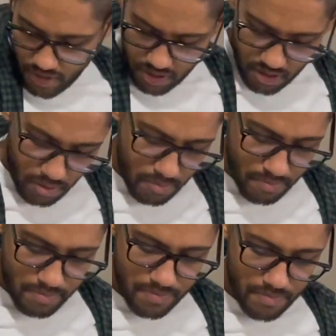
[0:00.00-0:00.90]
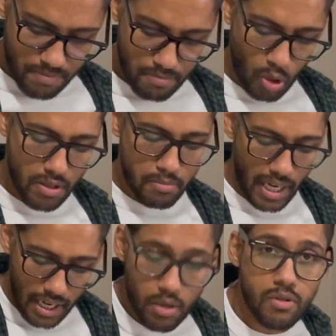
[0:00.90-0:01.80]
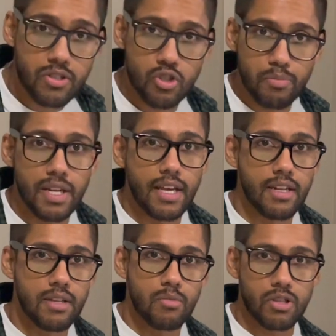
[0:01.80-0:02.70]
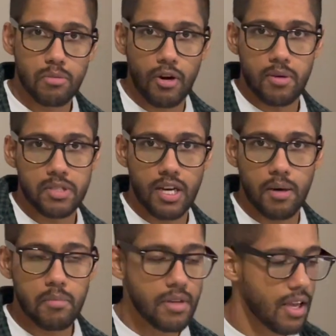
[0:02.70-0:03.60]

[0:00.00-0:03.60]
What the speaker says: and they're pulling back supinated with their palms up.